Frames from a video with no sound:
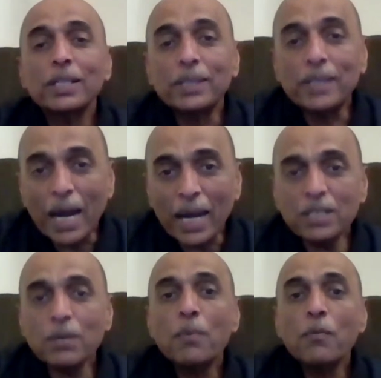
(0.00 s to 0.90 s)

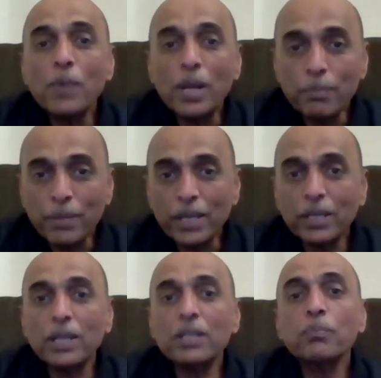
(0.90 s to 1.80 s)
That will
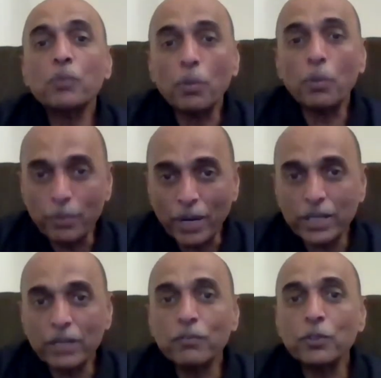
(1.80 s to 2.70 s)
make it
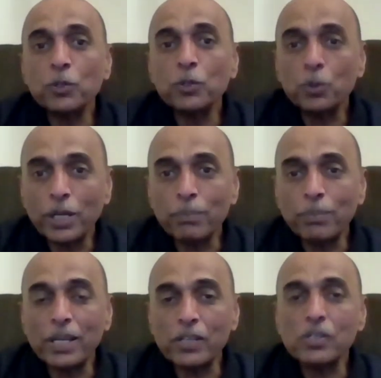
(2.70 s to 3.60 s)
problematic for you to get
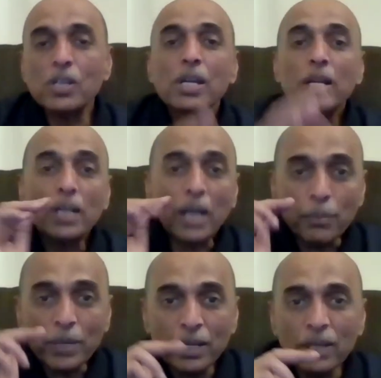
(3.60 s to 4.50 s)
placed. Come
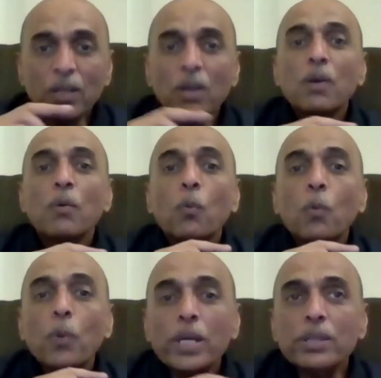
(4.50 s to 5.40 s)
in
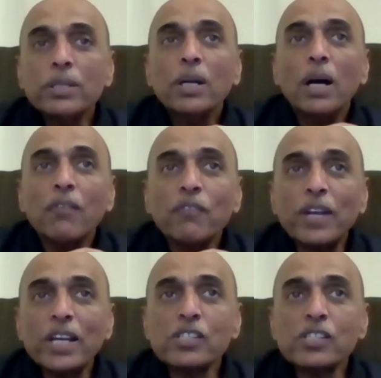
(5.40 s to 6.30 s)
with a
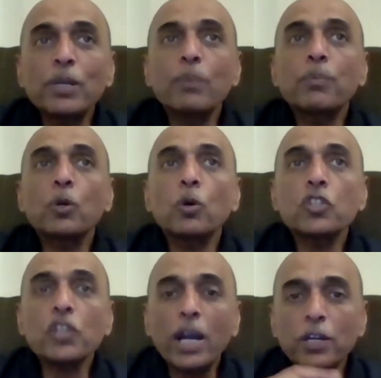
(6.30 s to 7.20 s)
flexible
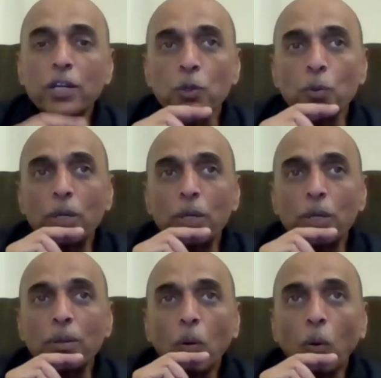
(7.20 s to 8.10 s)
approach and you will
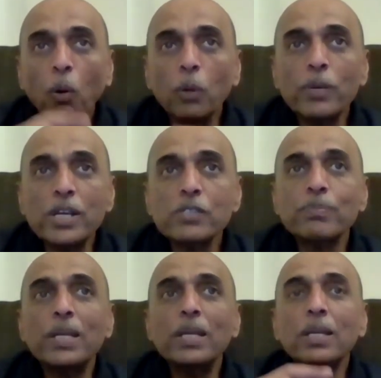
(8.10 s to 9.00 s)
always
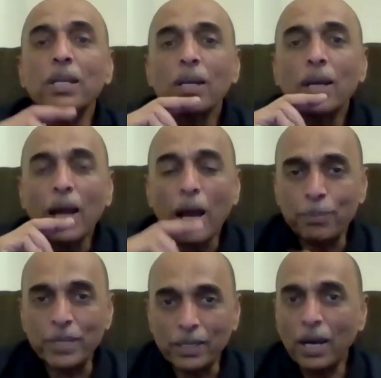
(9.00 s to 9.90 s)
be
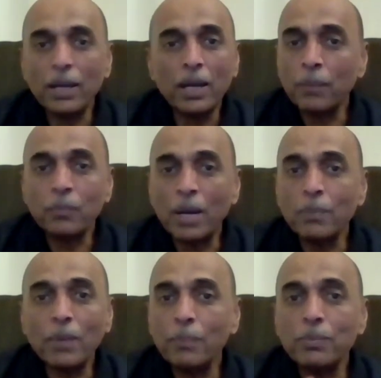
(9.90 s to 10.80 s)
happy.
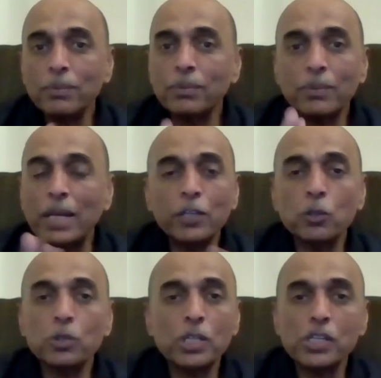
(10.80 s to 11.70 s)
I'm telling
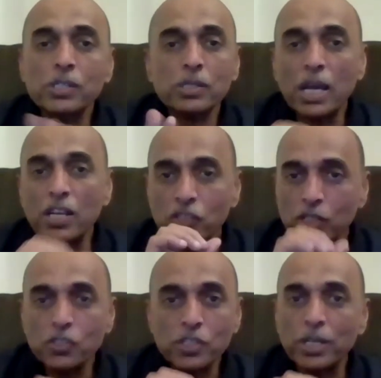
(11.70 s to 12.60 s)
you this as
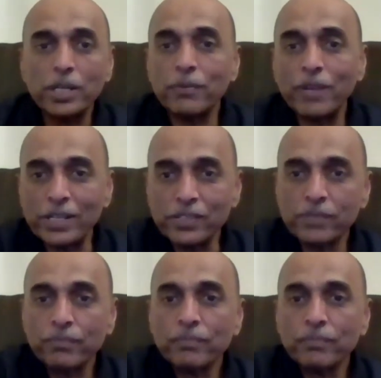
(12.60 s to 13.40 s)
sincere advice.